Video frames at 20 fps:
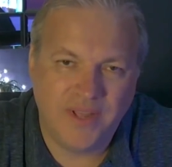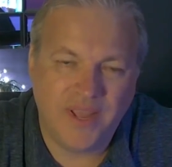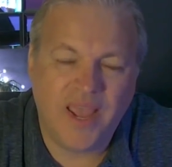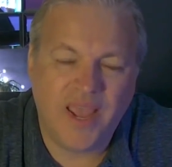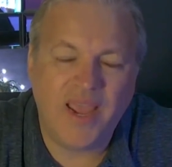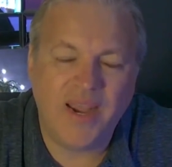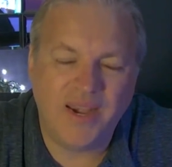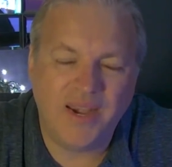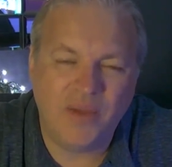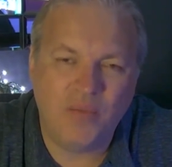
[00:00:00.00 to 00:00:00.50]

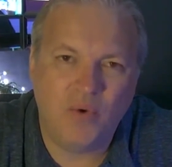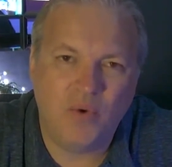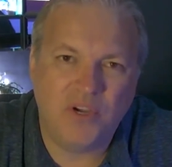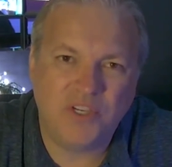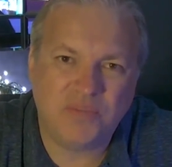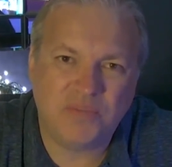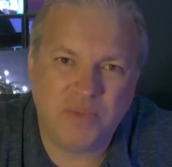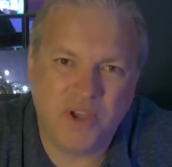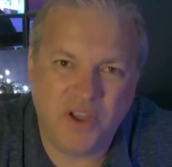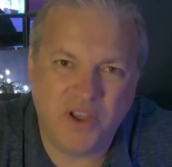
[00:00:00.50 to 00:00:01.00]
And it
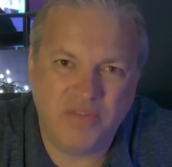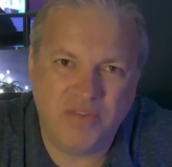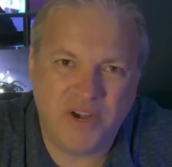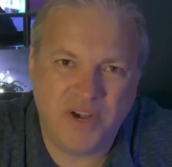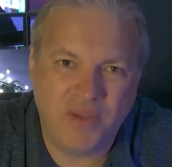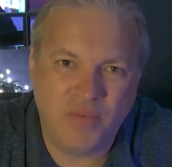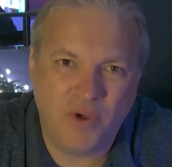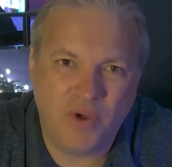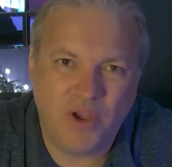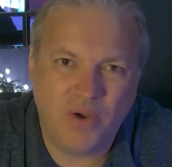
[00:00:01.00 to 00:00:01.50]
works
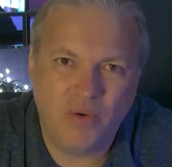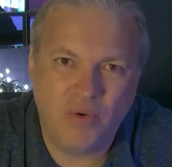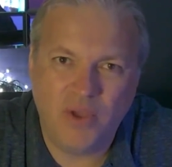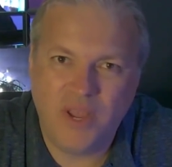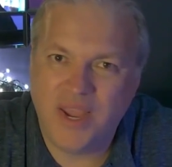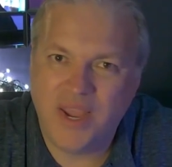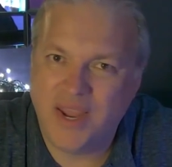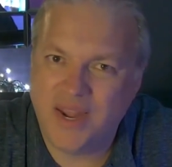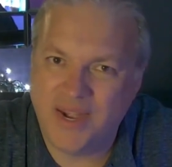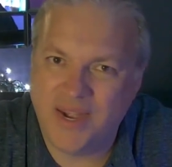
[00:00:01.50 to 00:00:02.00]
perfectly well
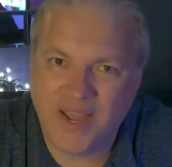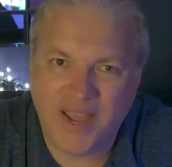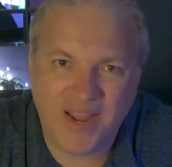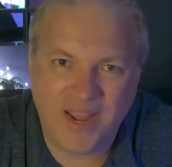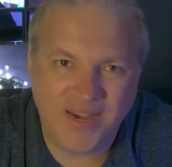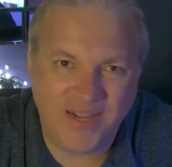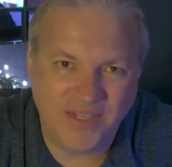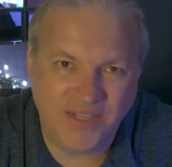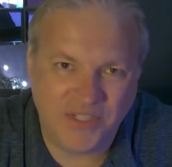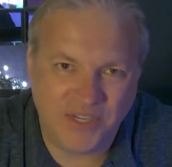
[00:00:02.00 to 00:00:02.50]
in
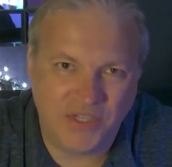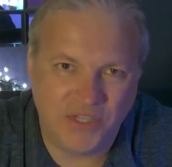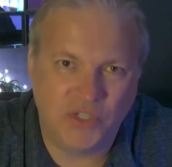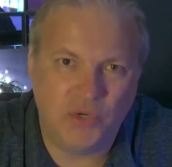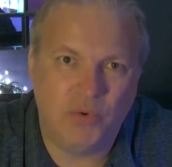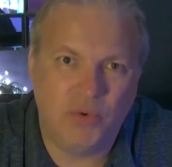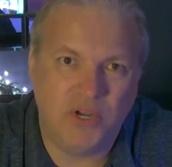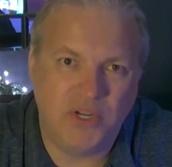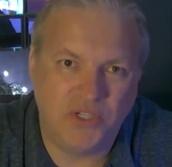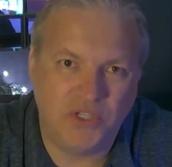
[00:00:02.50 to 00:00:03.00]
any
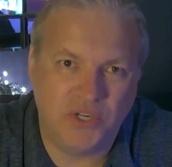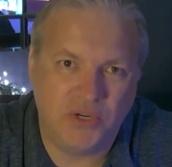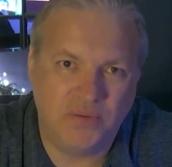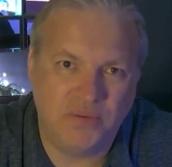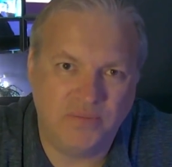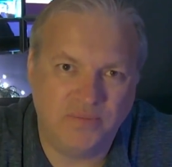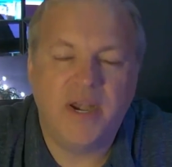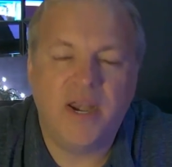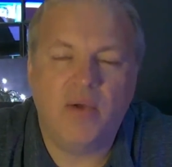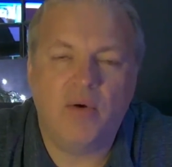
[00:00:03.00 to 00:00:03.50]
situation.
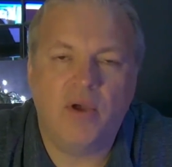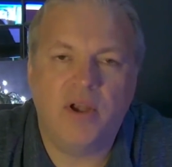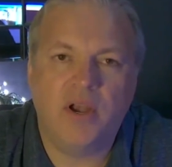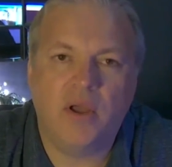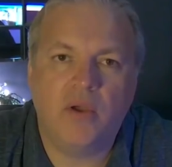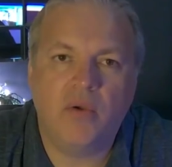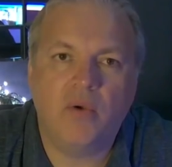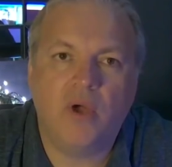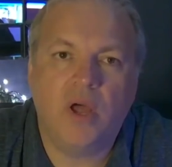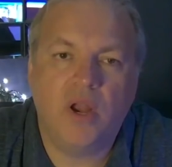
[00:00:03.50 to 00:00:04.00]
Now, I
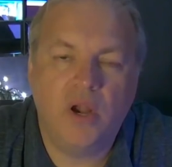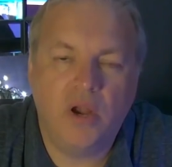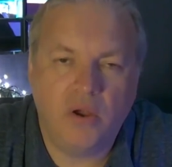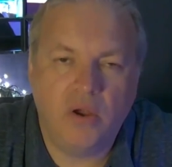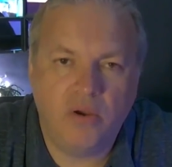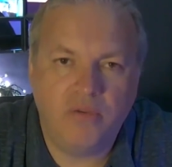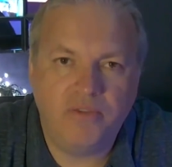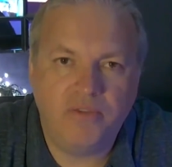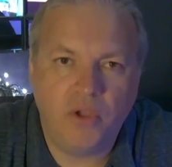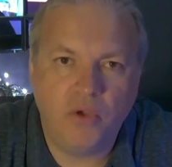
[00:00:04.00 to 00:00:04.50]
know a
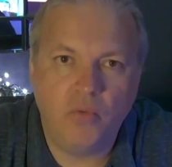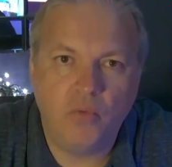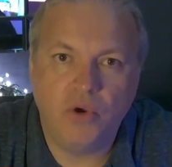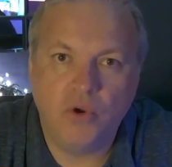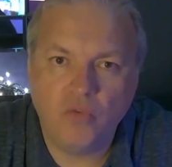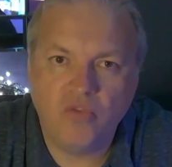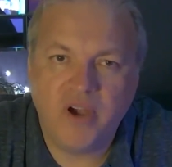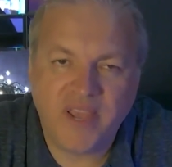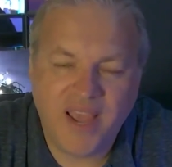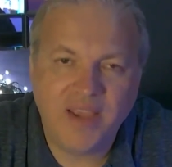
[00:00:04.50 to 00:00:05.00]
lot of you
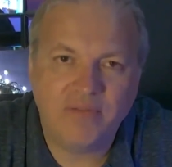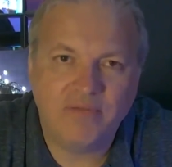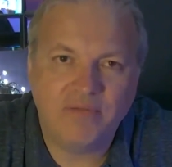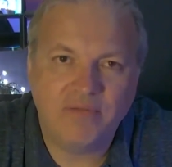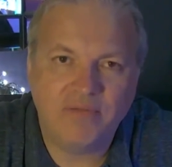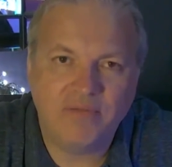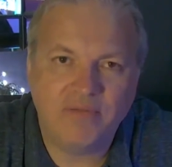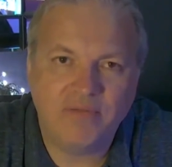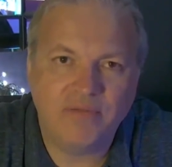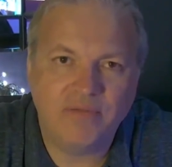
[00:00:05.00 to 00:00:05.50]
would
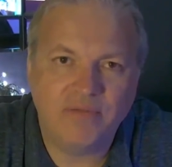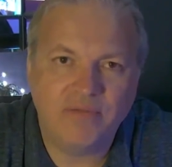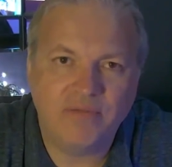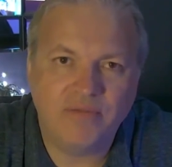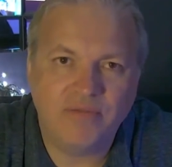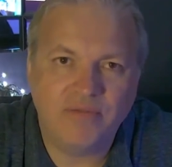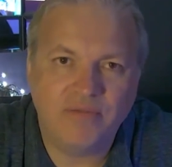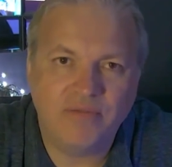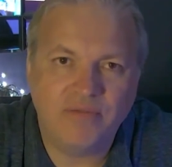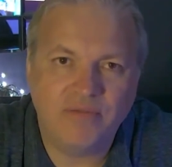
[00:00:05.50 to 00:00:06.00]
already have
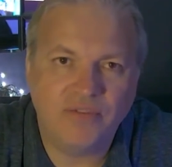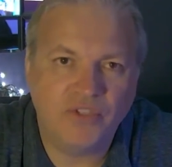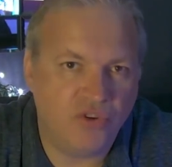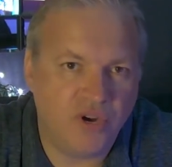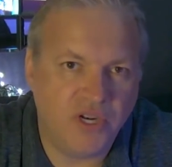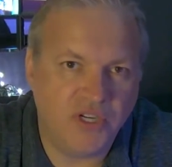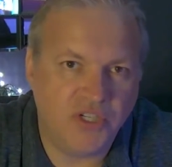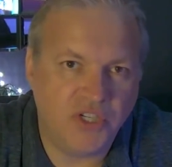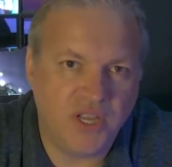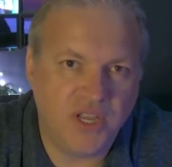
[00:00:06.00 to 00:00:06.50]

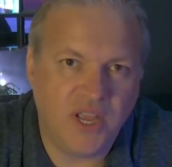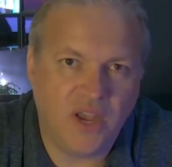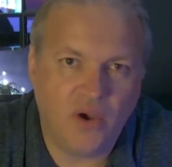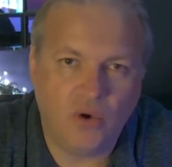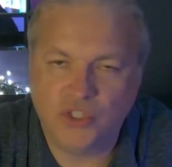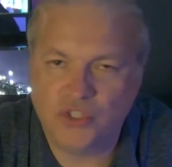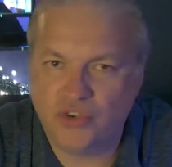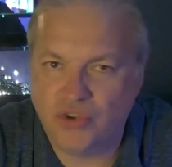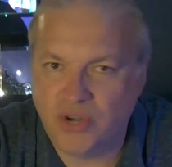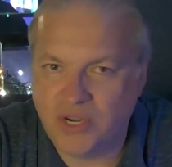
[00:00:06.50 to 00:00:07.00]
Trilogy or
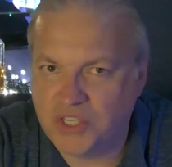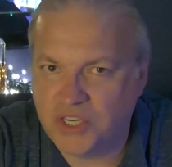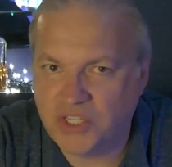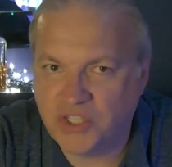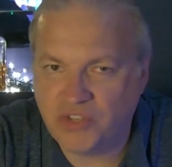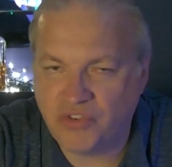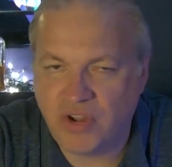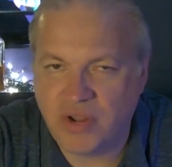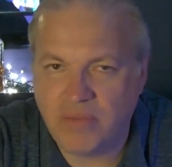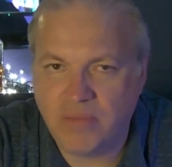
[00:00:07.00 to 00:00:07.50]
Trilogy
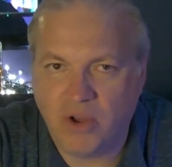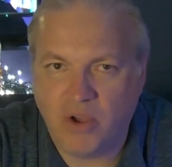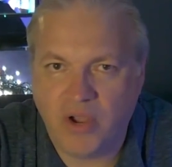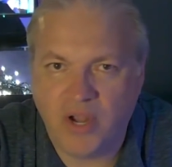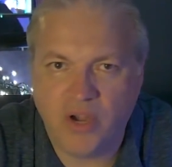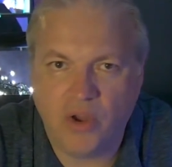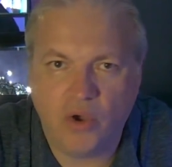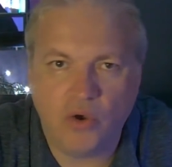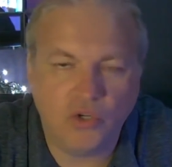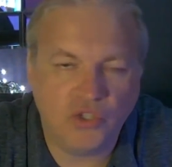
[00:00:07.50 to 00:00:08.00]

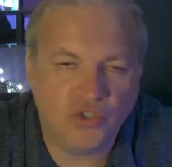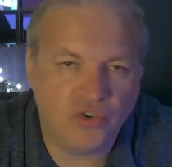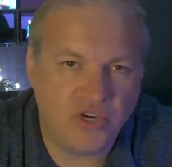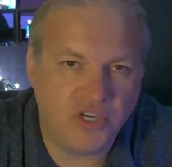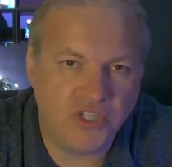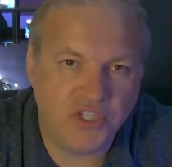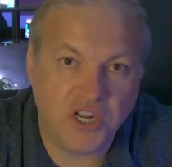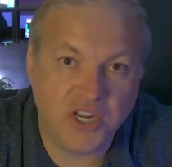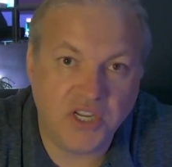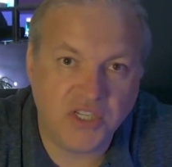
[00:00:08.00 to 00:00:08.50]
Streamline or Trilogy